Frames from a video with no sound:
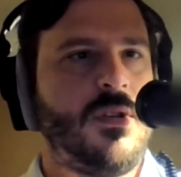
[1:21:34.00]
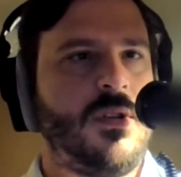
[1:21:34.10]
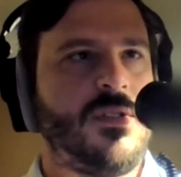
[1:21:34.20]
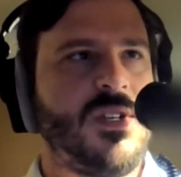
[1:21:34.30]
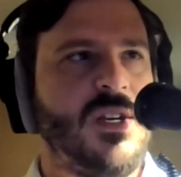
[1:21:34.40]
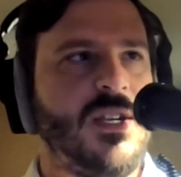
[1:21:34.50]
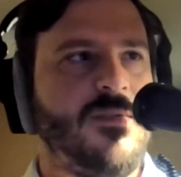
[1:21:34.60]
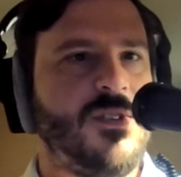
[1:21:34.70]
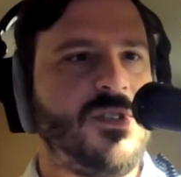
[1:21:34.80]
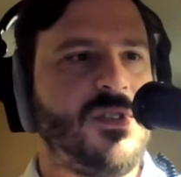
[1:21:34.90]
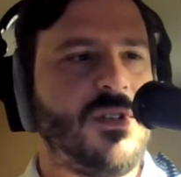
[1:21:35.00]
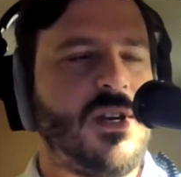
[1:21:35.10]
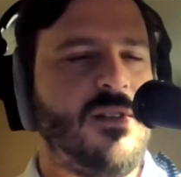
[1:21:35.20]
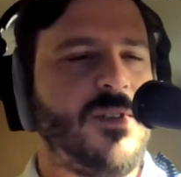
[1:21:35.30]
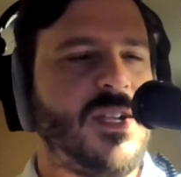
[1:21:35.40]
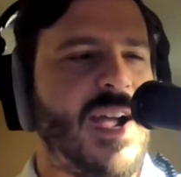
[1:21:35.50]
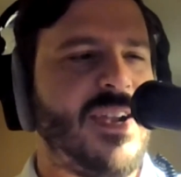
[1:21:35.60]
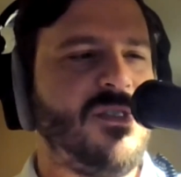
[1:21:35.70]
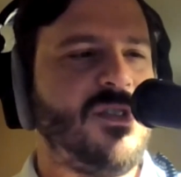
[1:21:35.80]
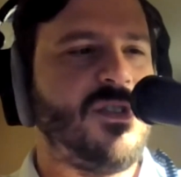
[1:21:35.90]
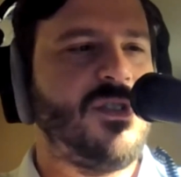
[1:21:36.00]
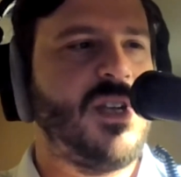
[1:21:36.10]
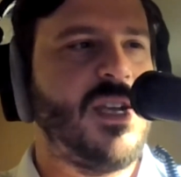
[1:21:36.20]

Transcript: It's going to give us kind of guidance to take